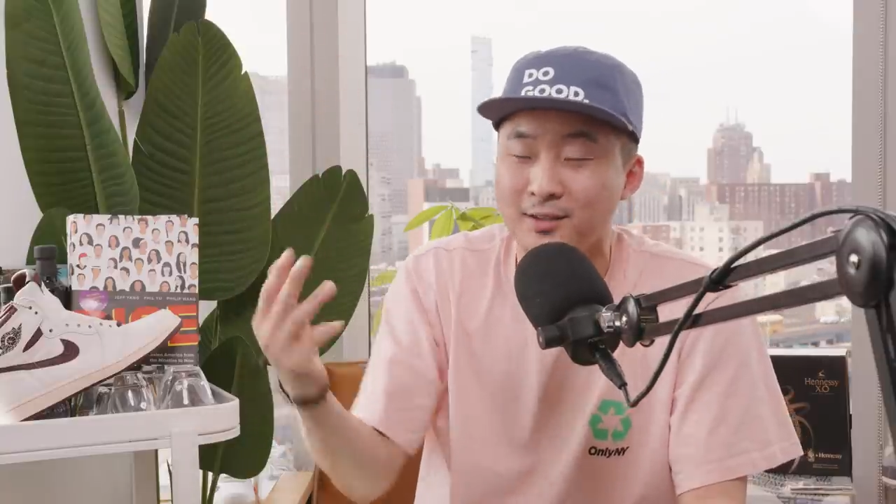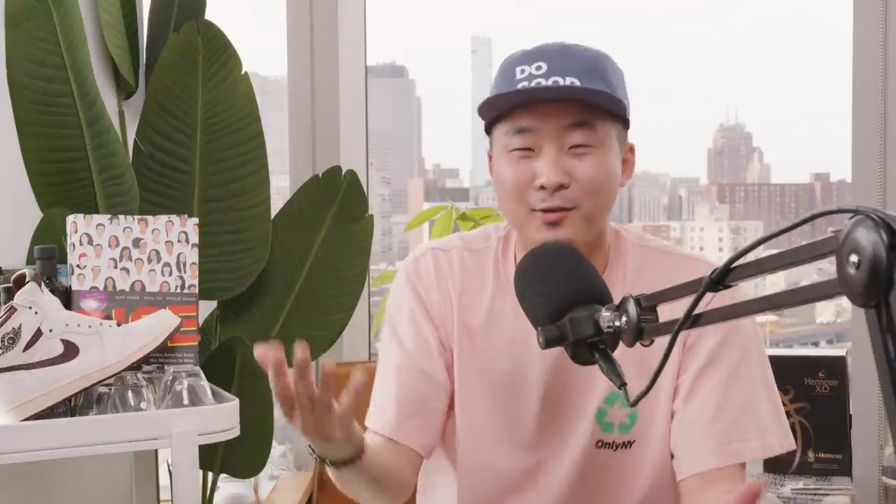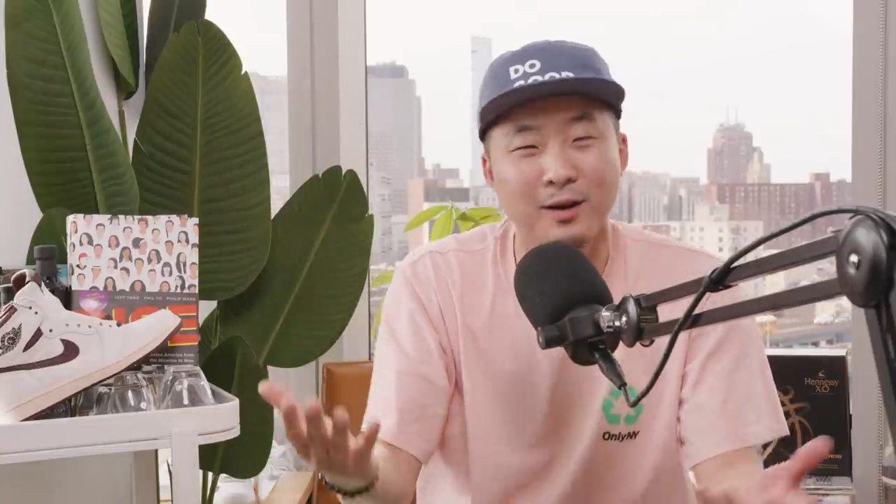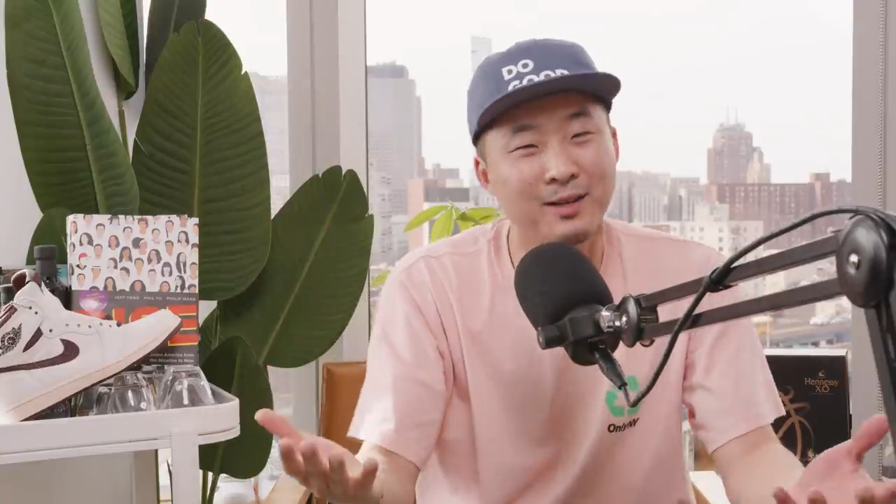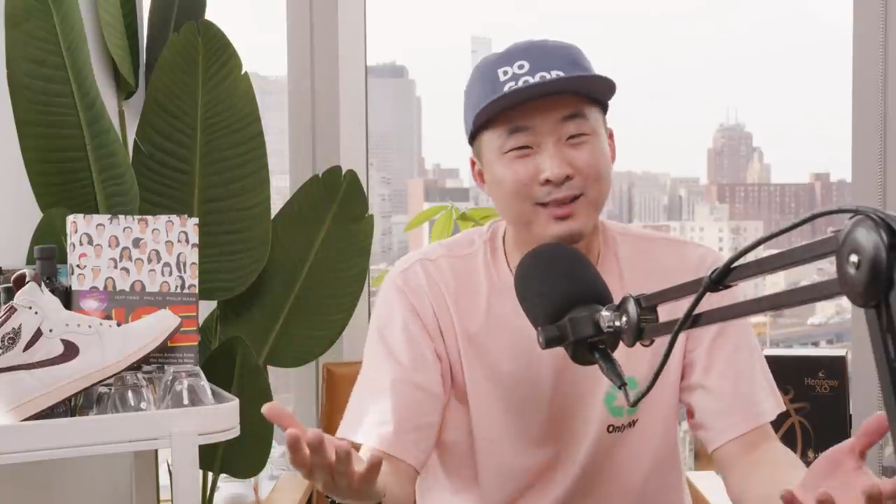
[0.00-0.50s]
You know
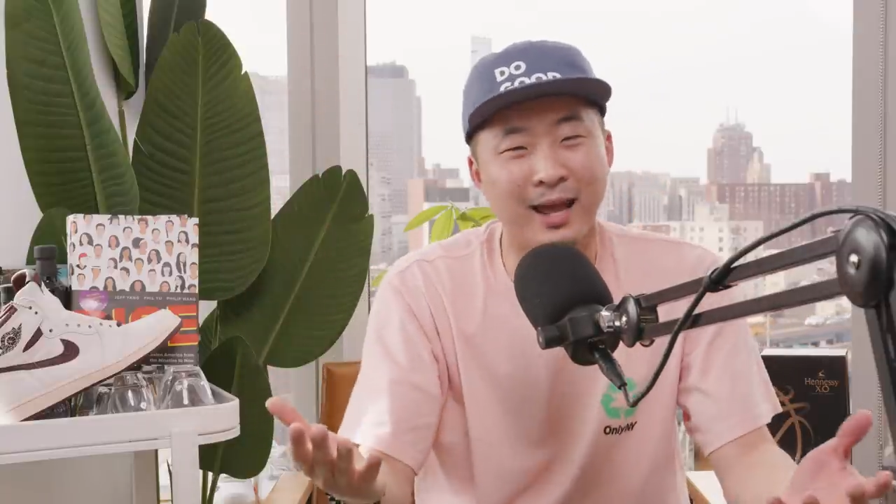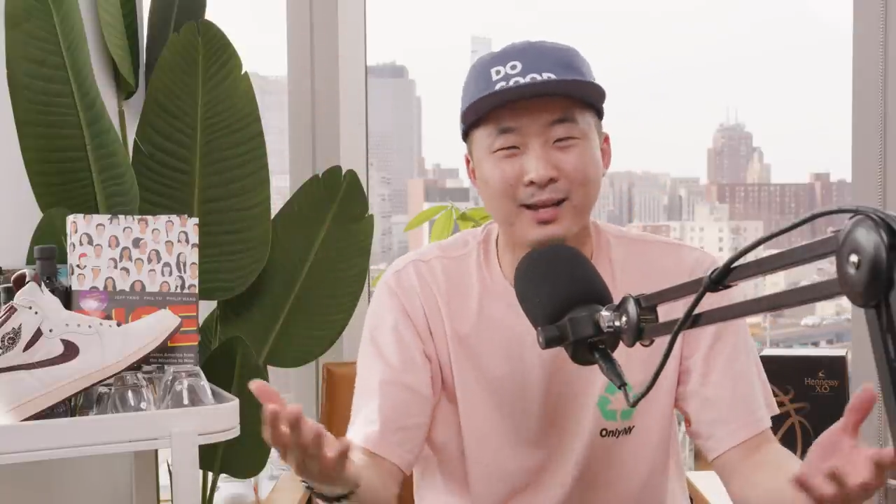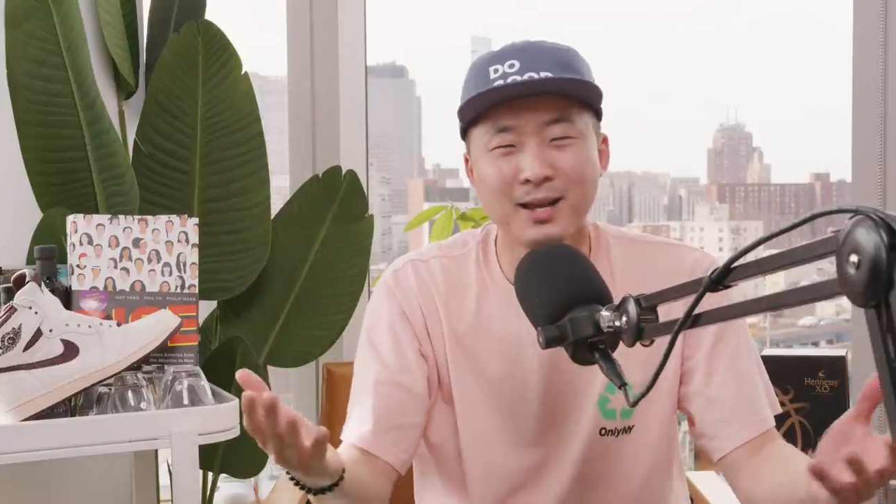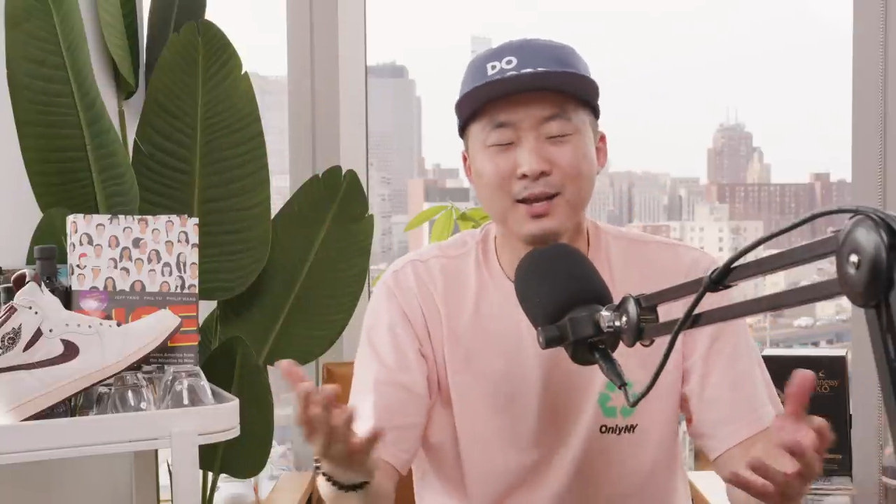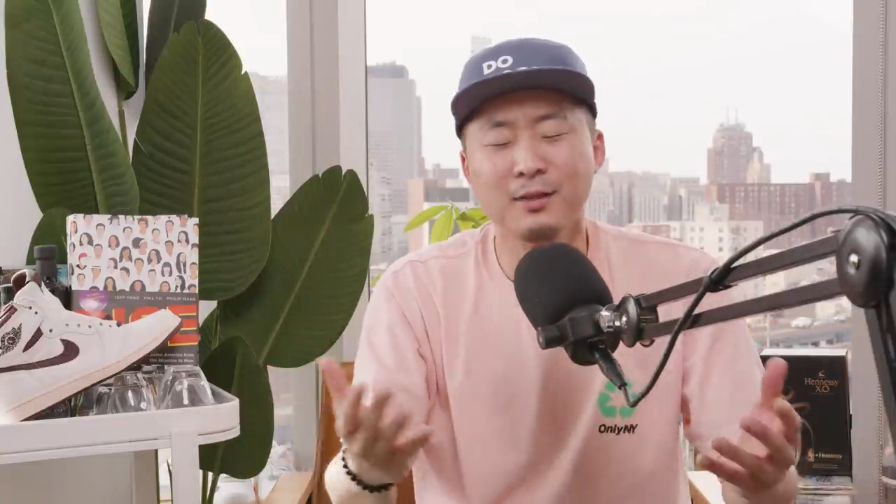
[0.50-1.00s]
what I mean? Like
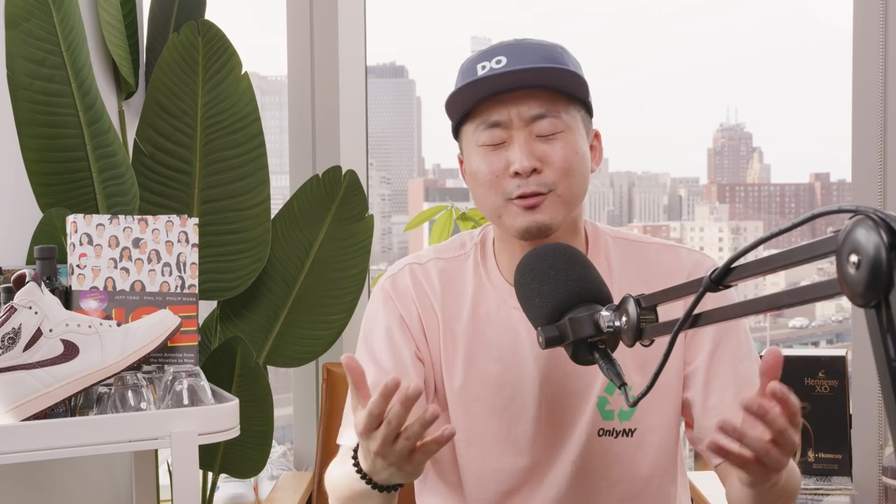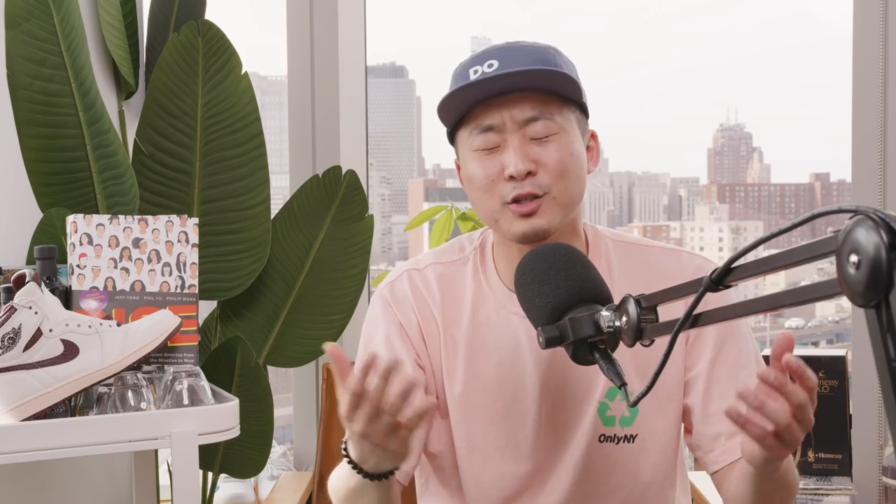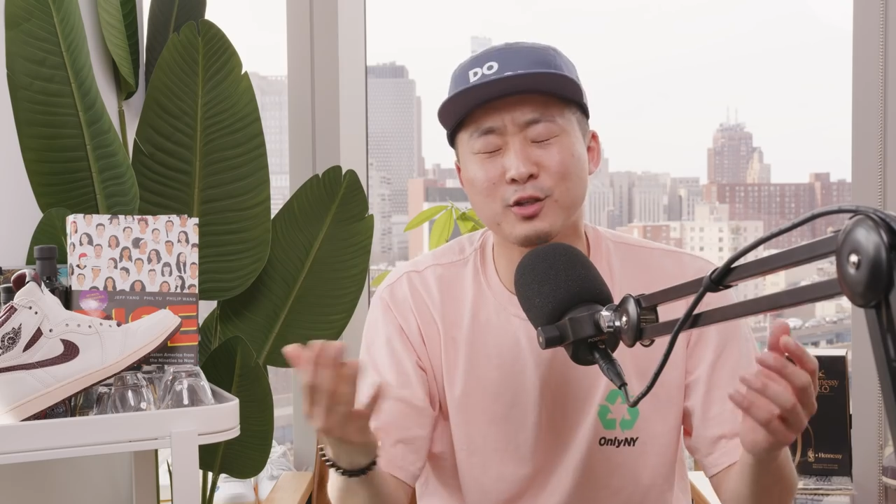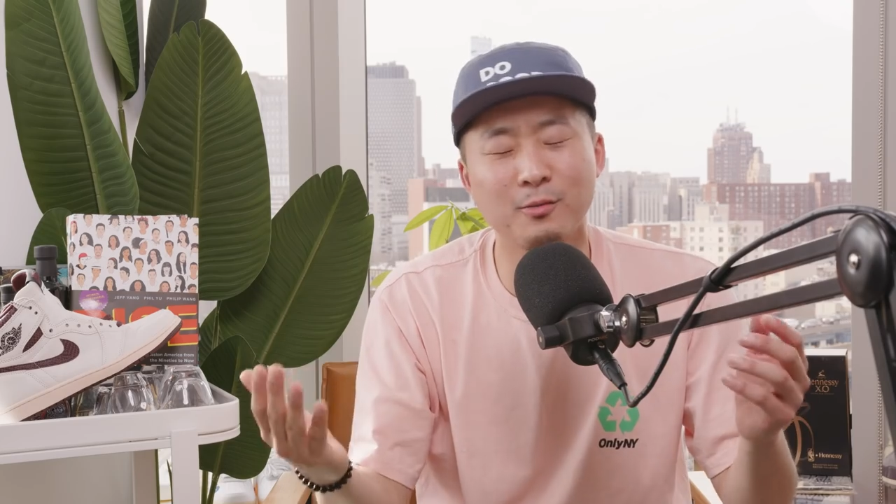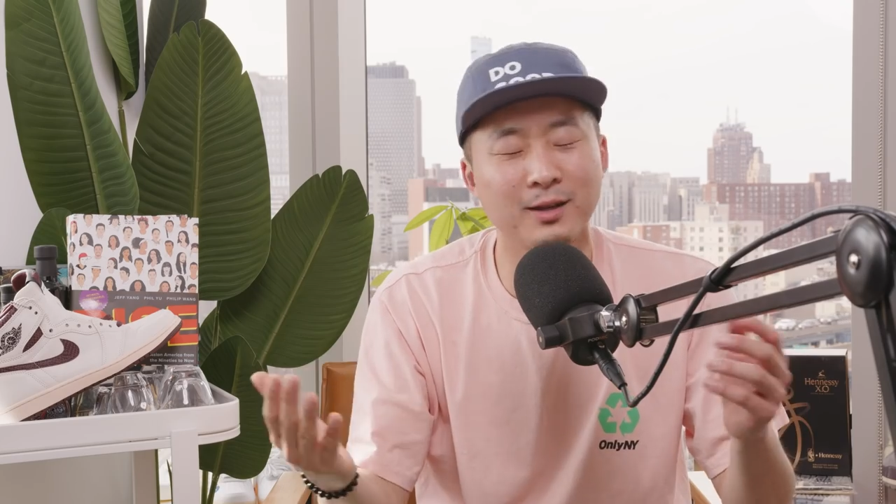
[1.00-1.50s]
there's
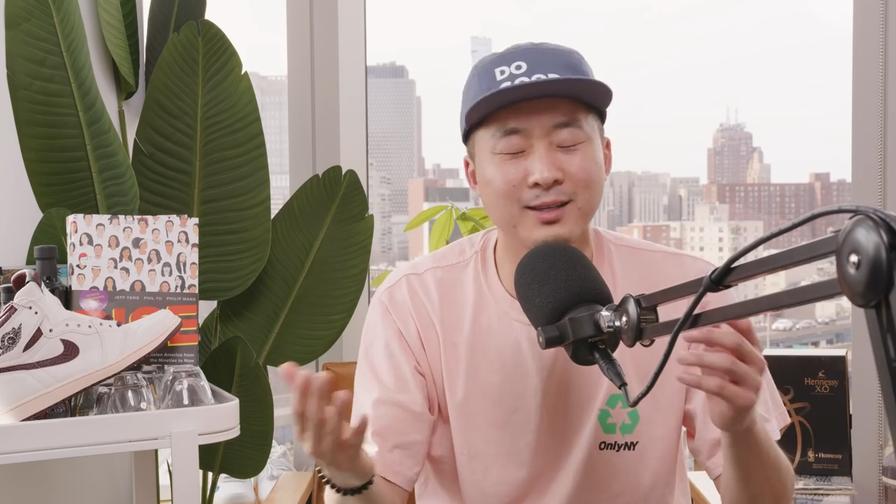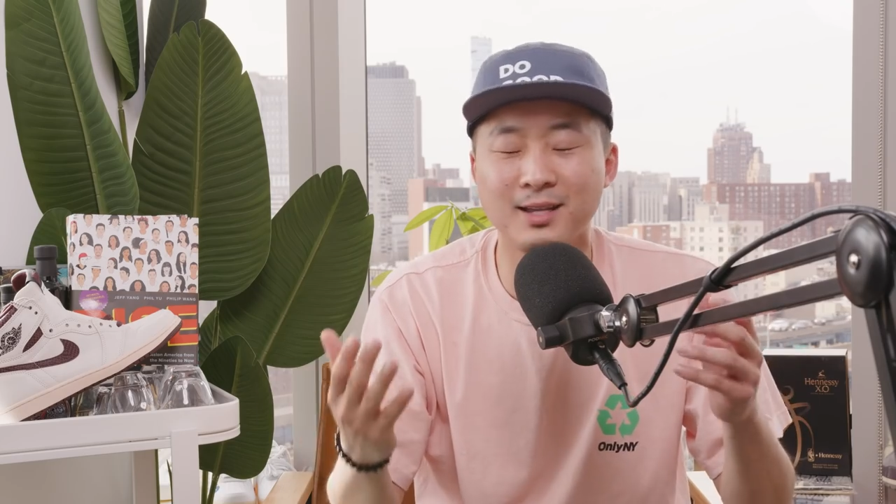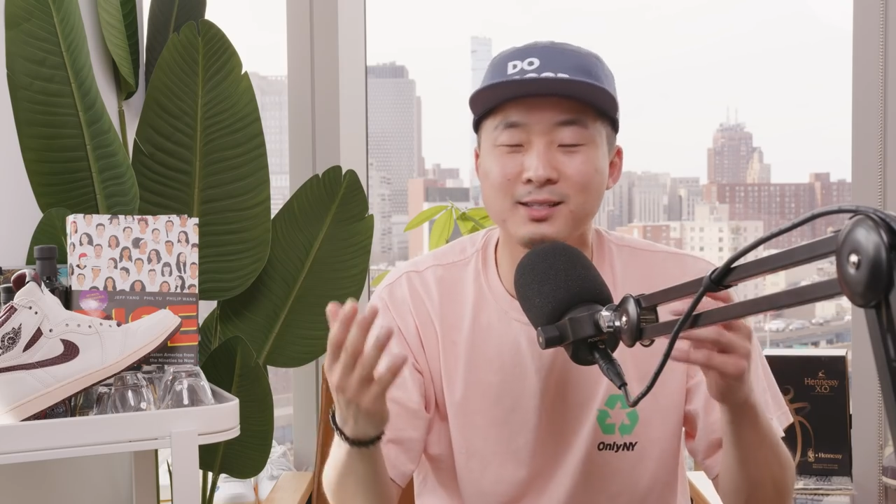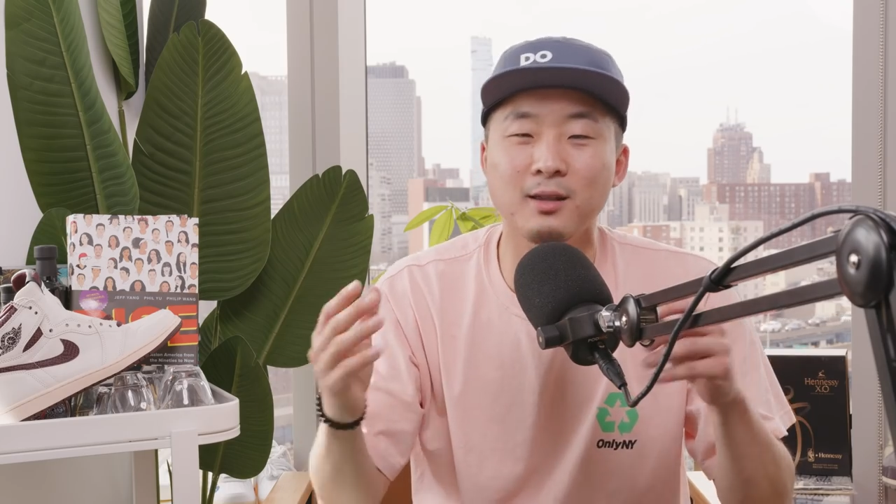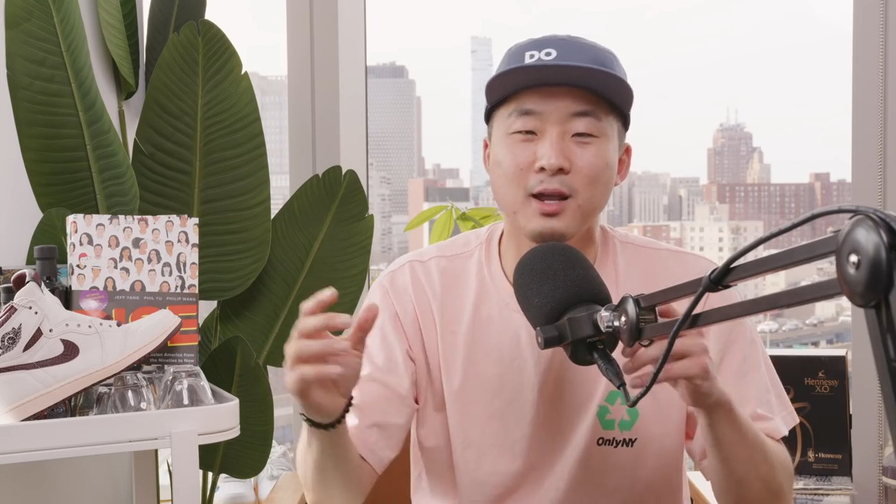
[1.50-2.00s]
so much, it
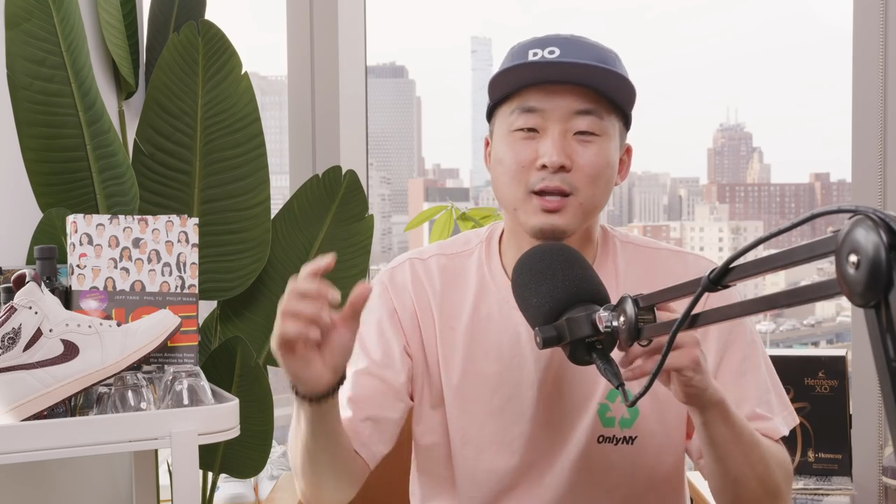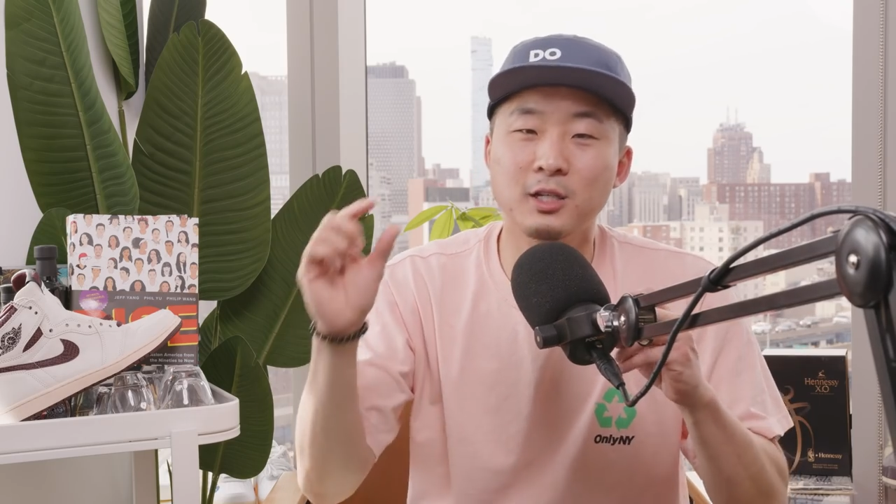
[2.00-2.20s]
doesn't,